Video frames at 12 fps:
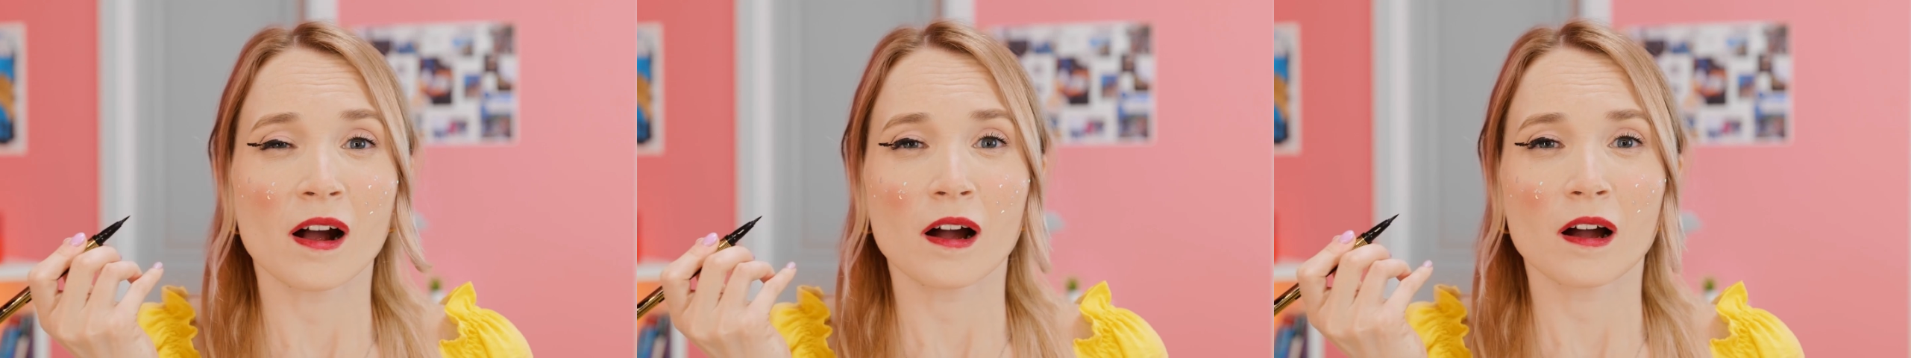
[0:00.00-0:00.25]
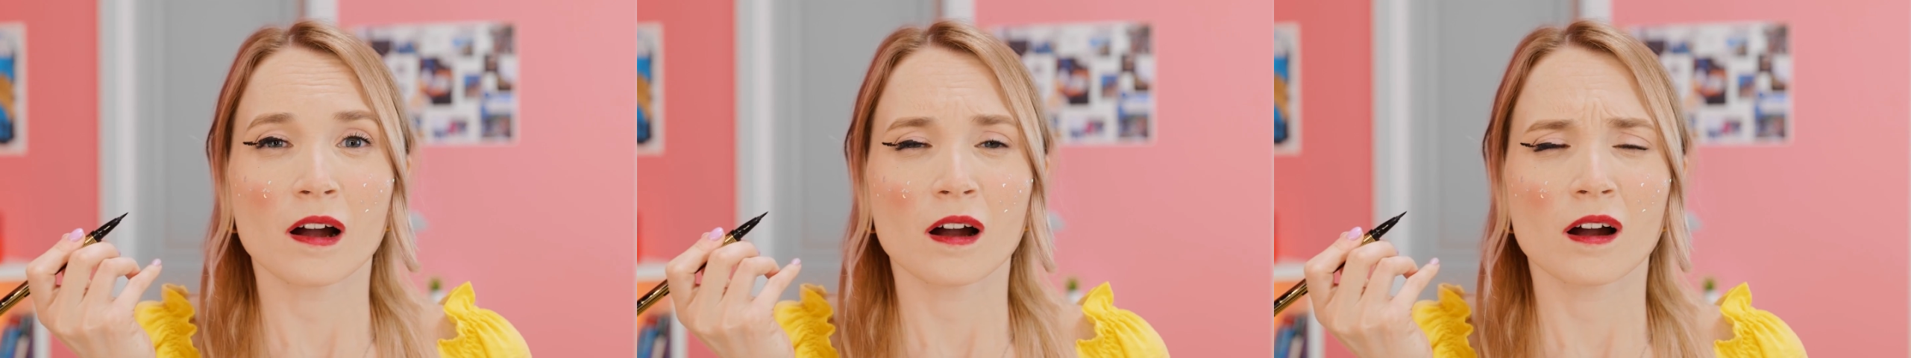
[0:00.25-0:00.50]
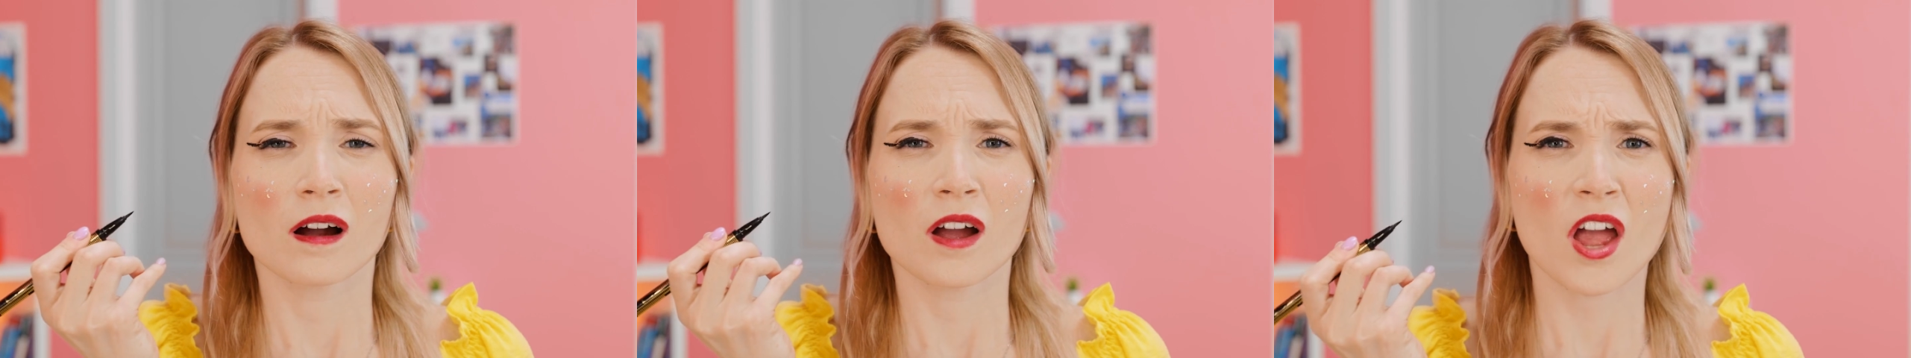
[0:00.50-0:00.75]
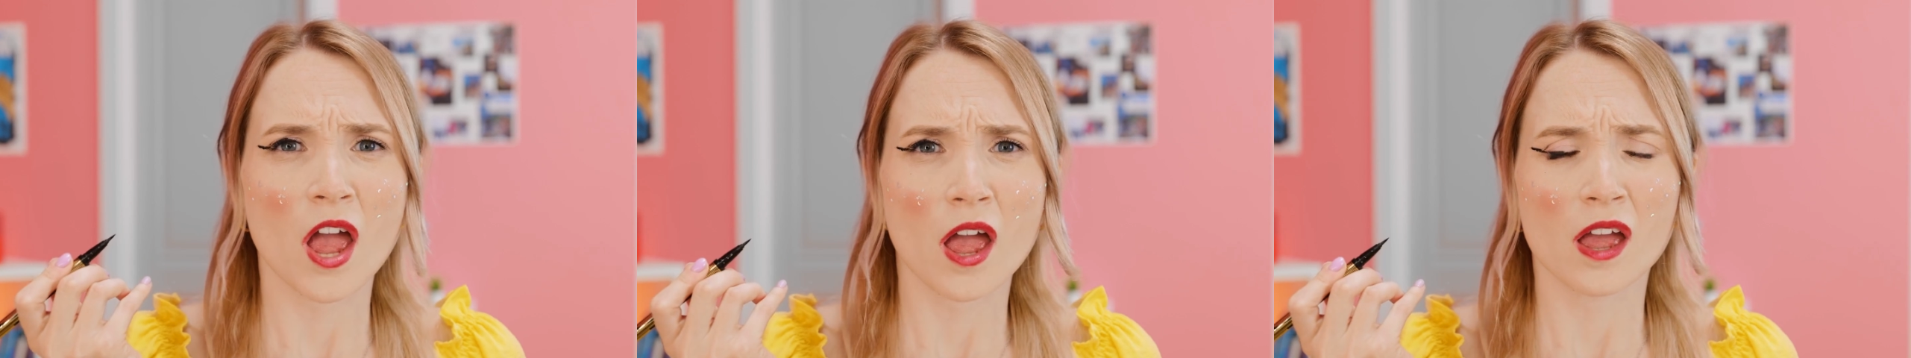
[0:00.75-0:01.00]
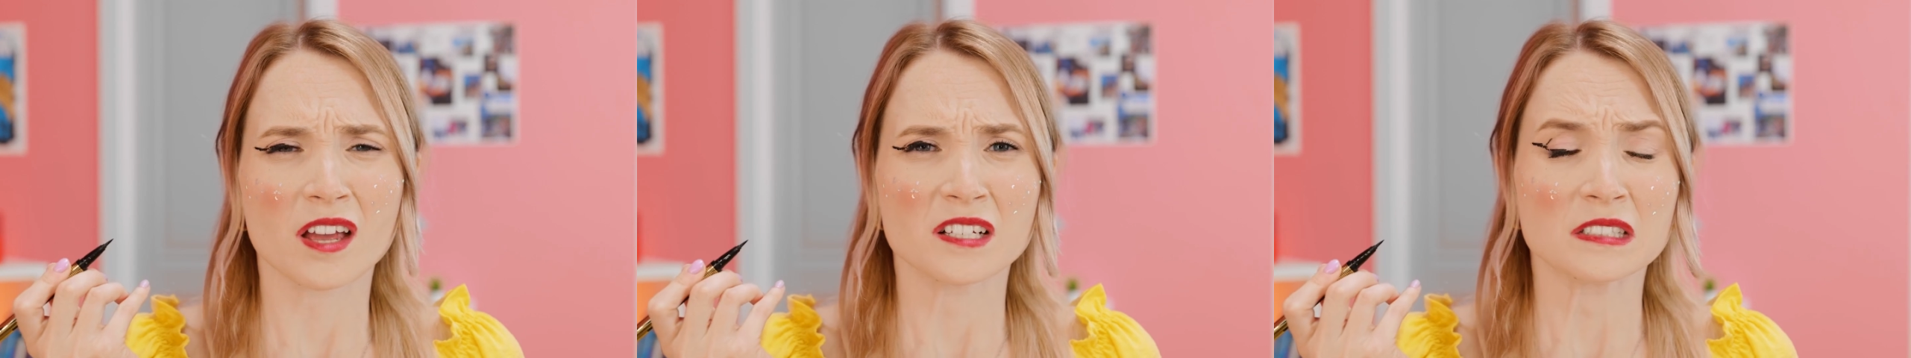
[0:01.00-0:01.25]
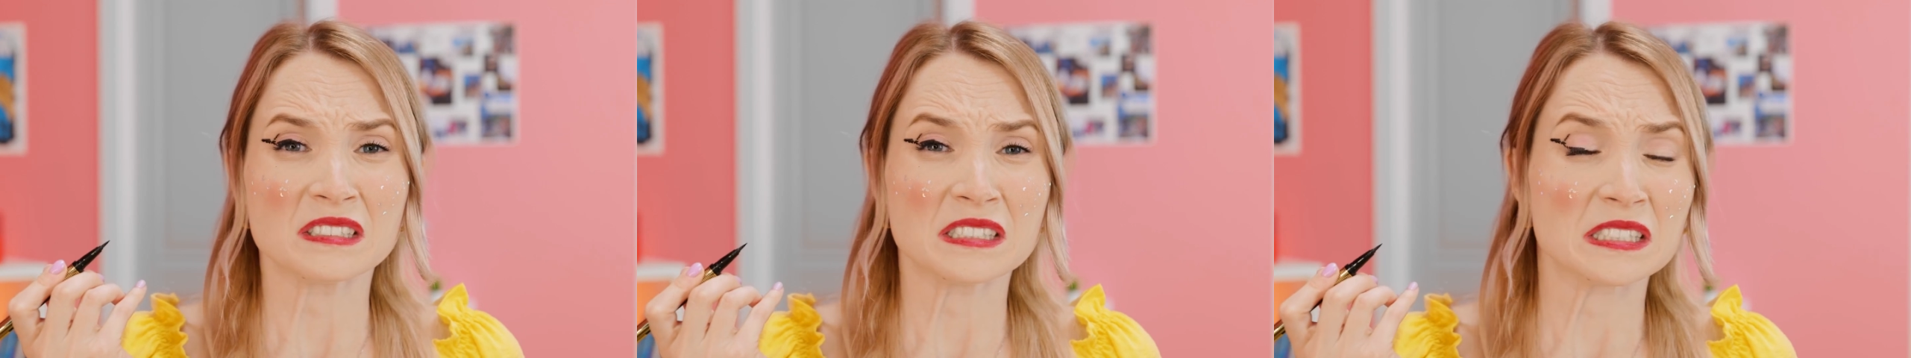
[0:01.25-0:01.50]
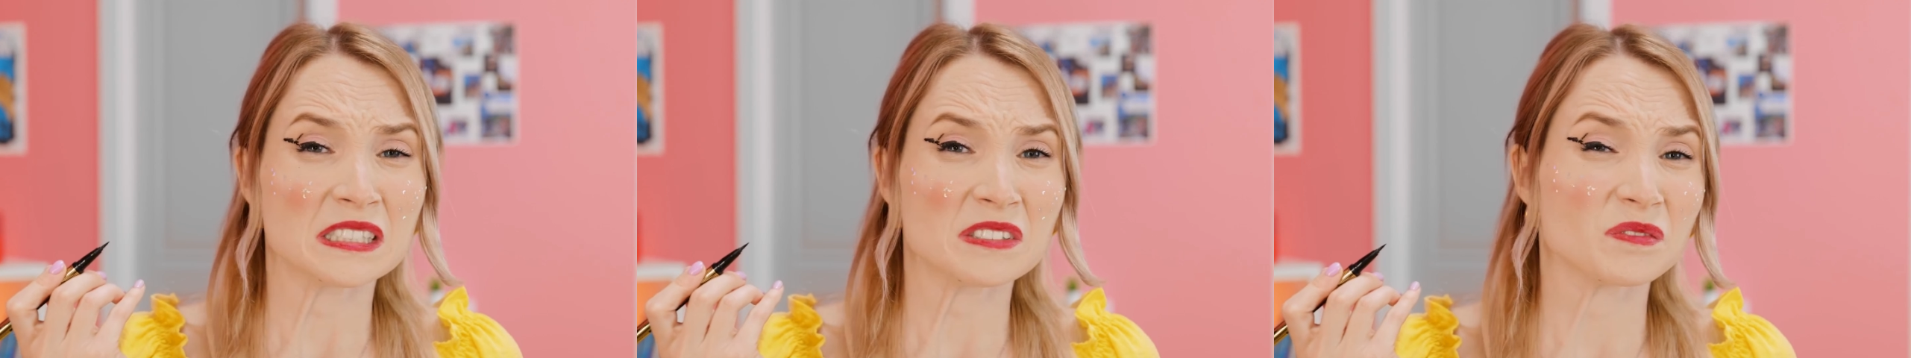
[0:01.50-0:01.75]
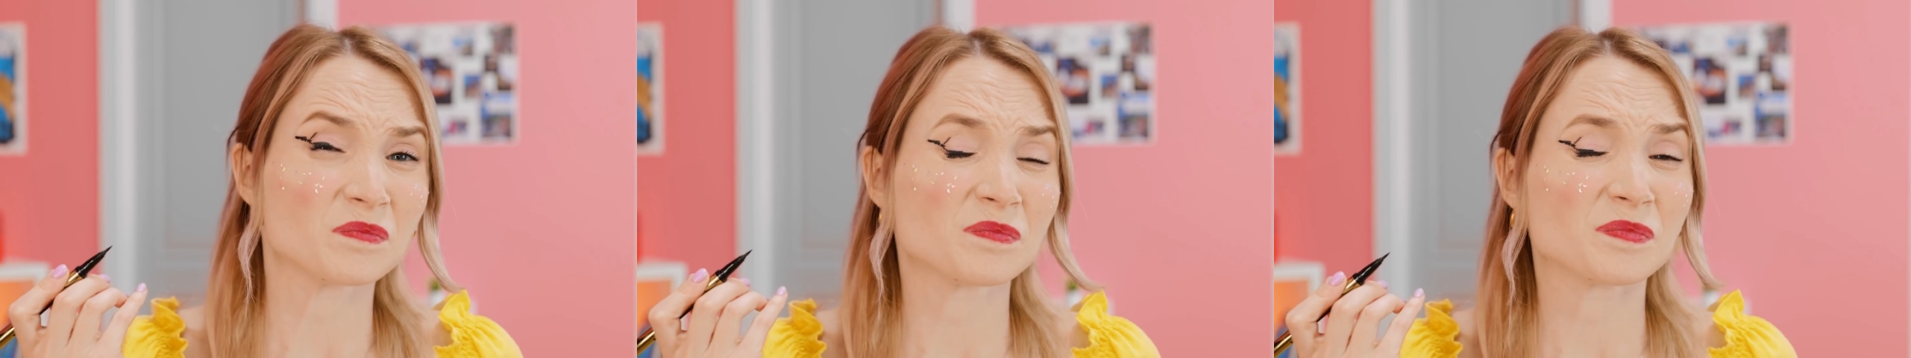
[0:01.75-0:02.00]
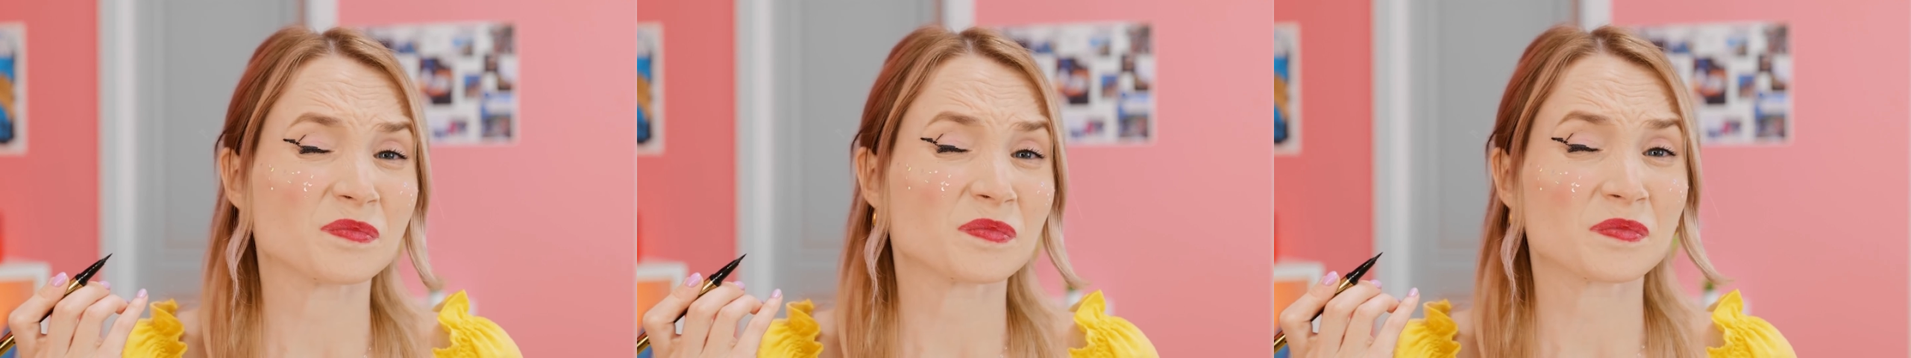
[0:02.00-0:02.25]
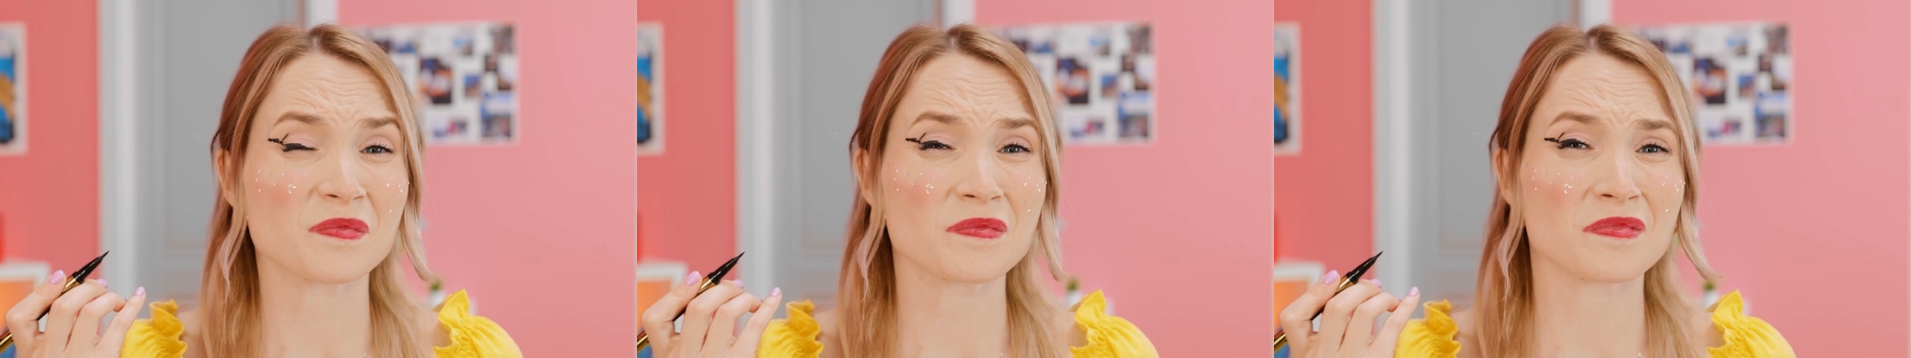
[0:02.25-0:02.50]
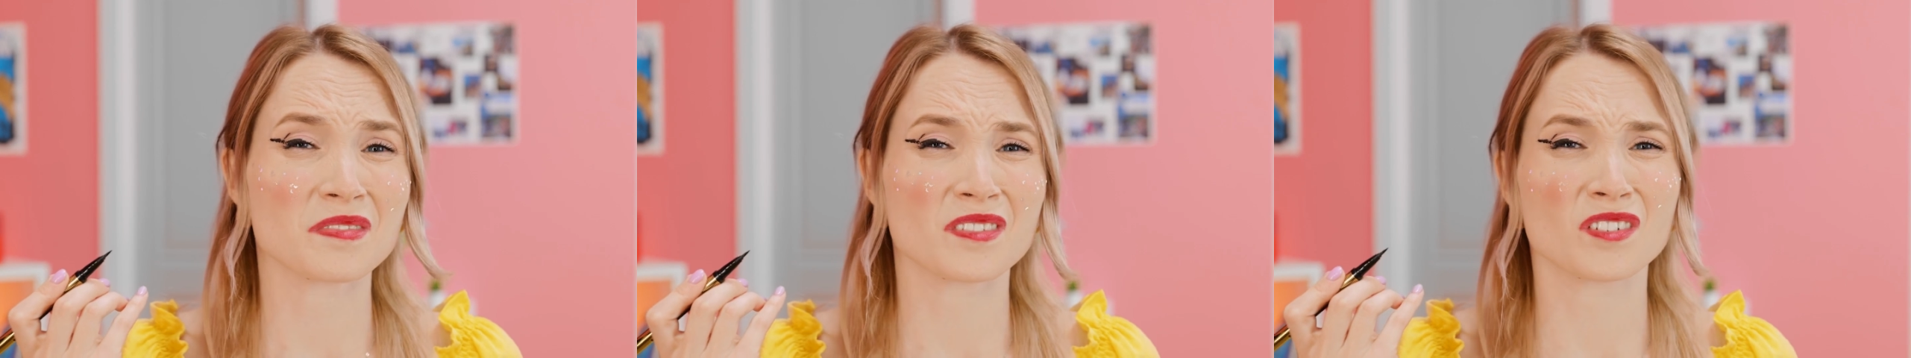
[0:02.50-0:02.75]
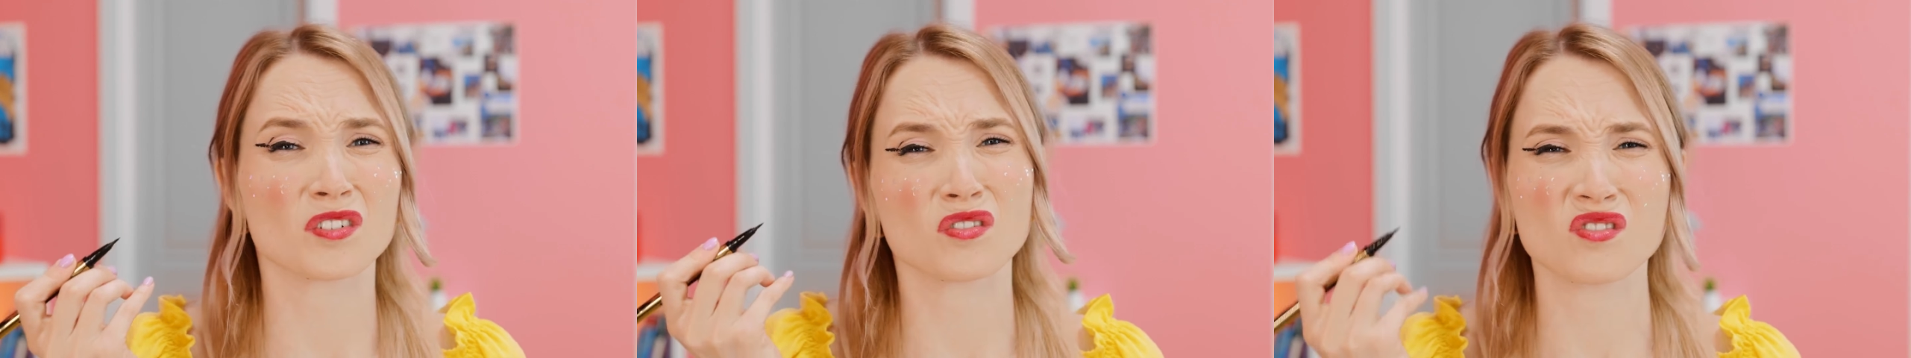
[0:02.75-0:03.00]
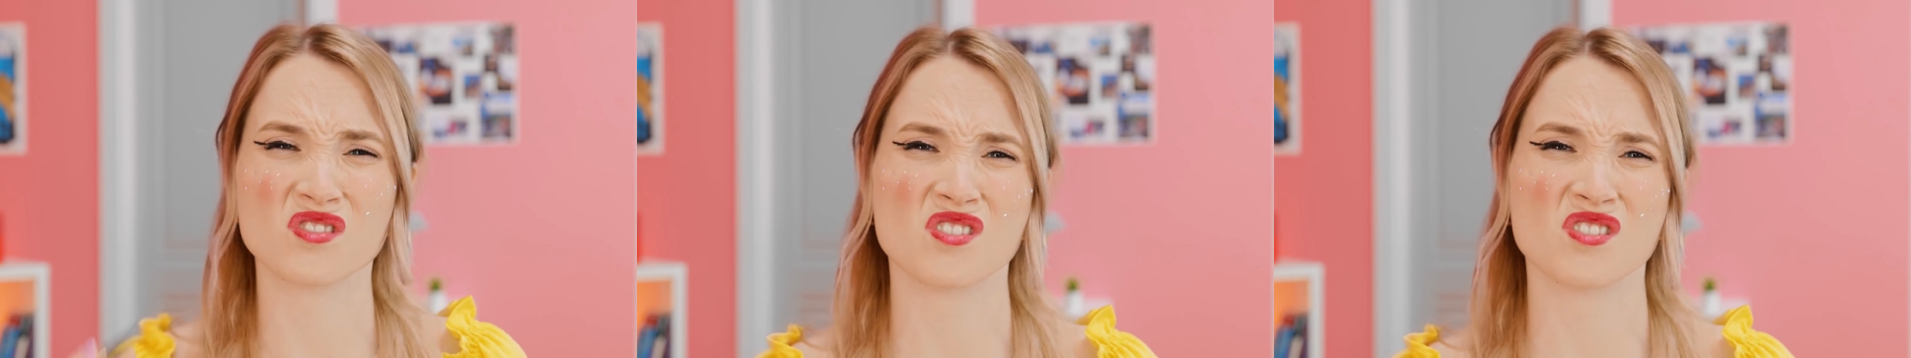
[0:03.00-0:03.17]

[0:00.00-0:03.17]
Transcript: That's not what I planned. Okay, let's try this